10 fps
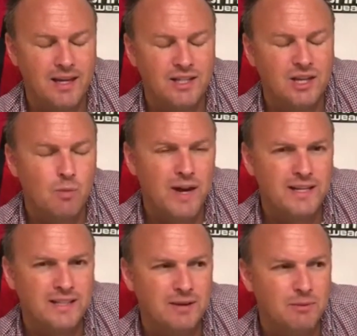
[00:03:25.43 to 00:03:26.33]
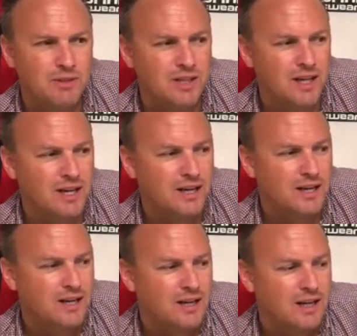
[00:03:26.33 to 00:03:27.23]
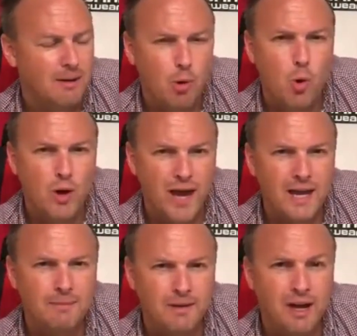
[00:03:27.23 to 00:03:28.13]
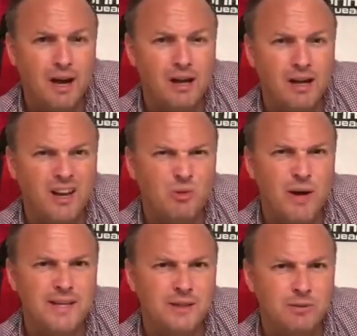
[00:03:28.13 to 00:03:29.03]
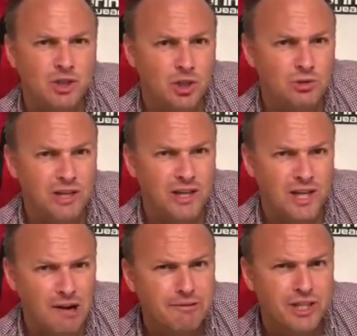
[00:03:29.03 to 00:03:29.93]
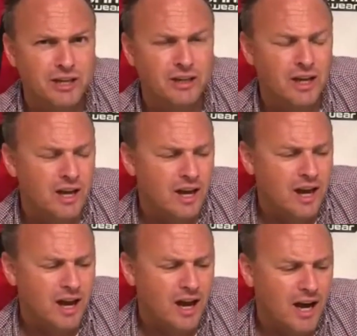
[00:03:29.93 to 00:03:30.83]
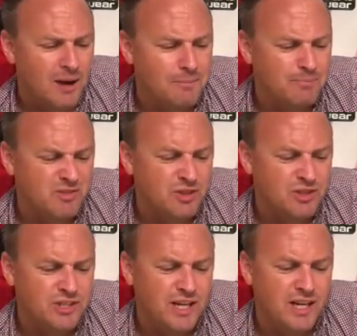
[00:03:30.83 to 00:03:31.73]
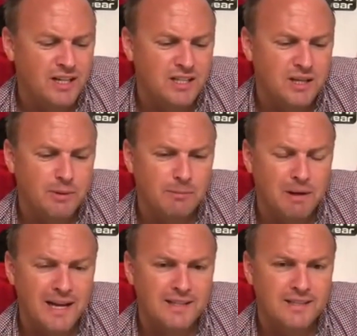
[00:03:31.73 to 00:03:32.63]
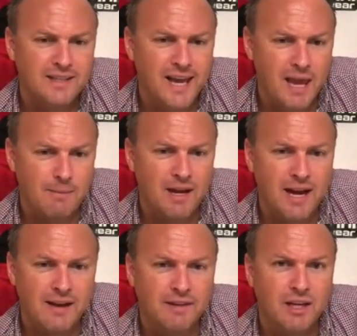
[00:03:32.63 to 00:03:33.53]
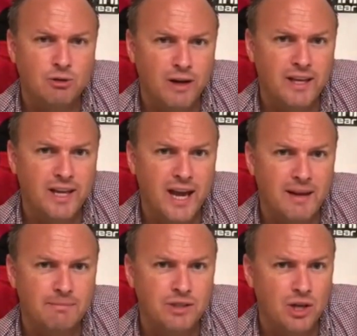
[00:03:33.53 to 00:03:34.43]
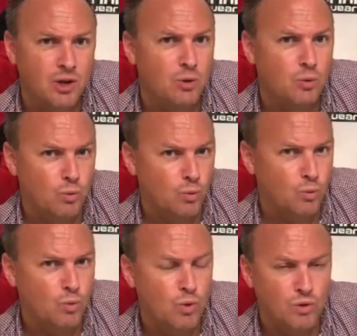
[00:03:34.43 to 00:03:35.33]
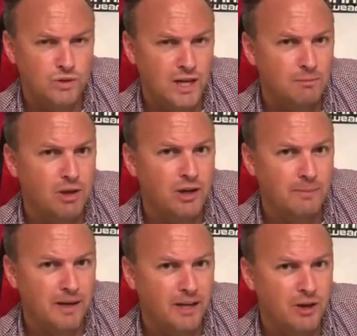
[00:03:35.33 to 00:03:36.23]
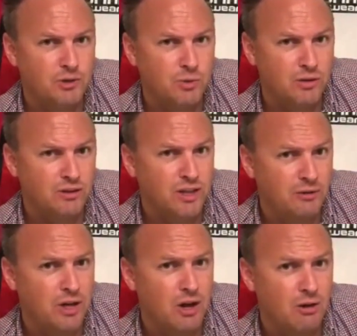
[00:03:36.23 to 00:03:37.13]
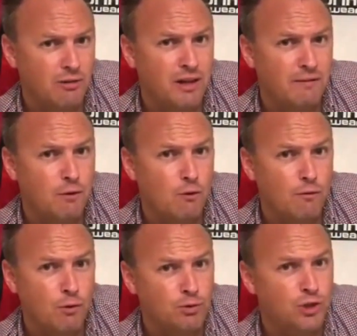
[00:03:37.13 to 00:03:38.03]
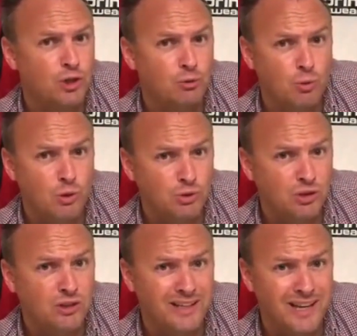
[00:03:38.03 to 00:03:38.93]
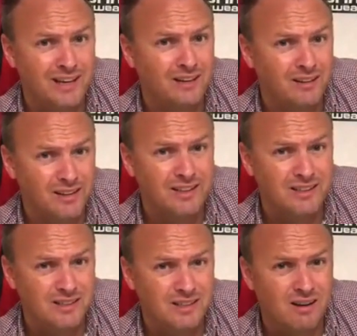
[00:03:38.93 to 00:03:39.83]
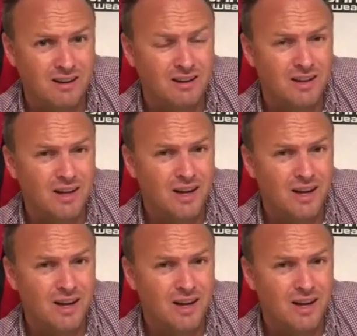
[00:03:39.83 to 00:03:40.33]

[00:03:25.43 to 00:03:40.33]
in some ways it was a poor game, and in other ways it was hugely encouraging to see some of the players that came in having great games. So what team lineup Eddie goes with, I don't know. I think 4-4-2. Wilson and King are likely to start